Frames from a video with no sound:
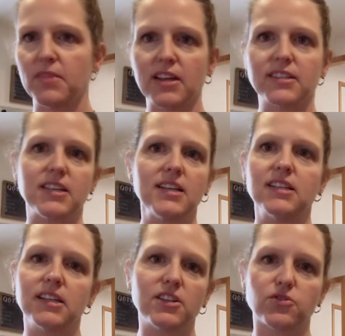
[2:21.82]
It's
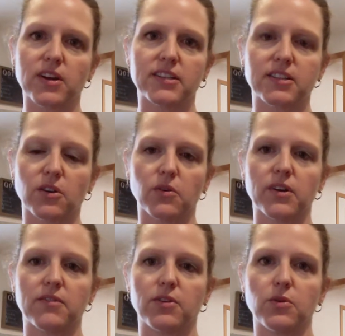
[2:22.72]
easily addressed, though,
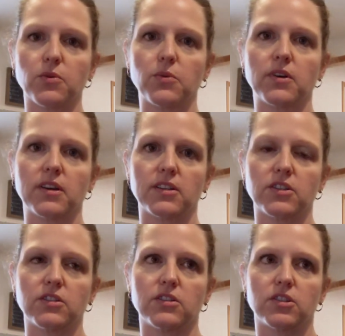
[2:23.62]
if you
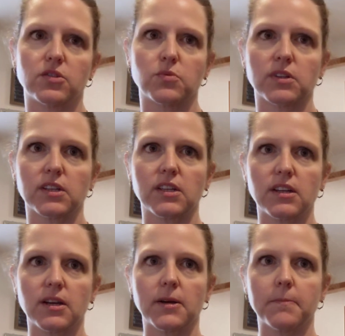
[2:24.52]
can just
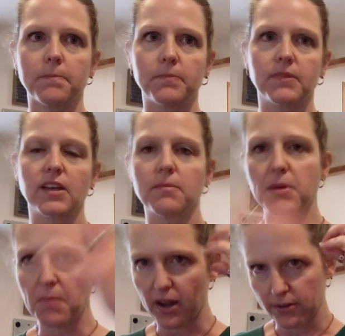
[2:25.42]
really
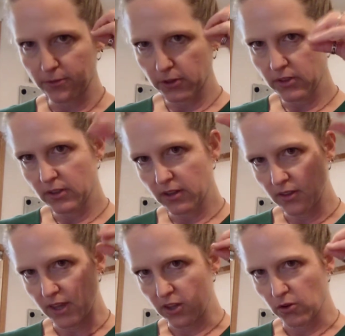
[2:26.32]
be mindful
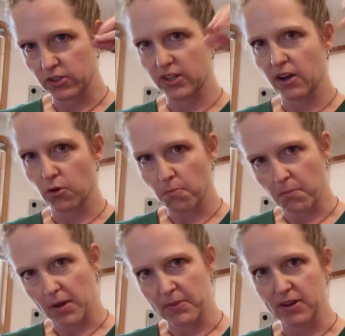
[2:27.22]
that your style
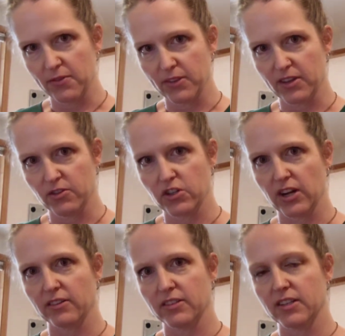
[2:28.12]
might be different than your
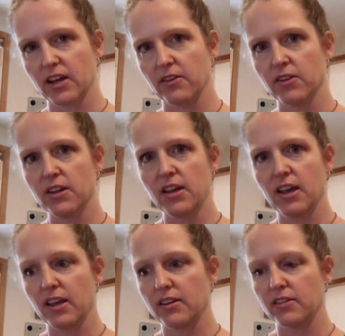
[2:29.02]
child's style,
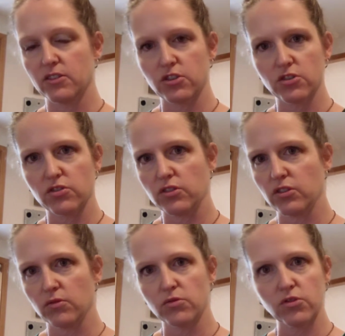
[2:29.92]
and just
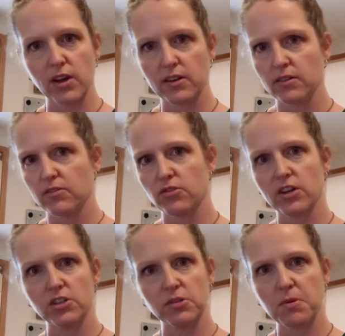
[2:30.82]
try to
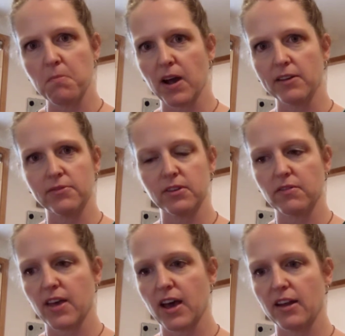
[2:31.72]
just be mindful
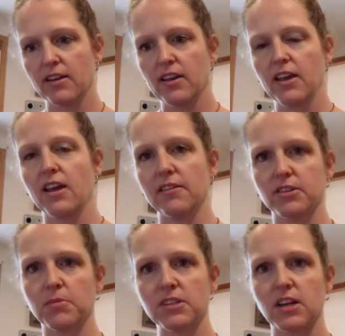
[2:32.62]
of that. And if
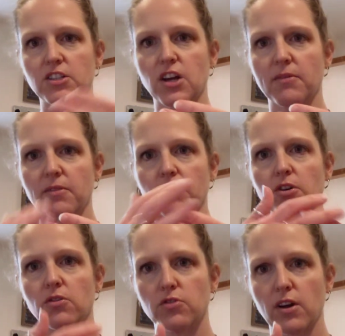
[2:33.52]
something's not jiving for
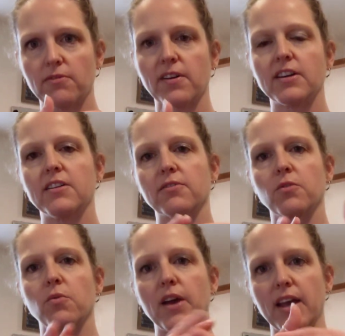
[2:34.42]
you, try to find a
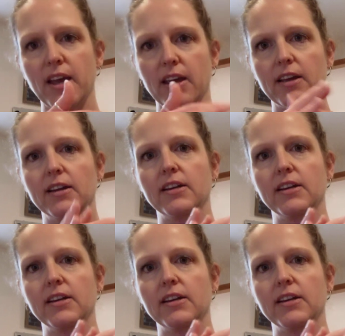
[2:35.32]
different way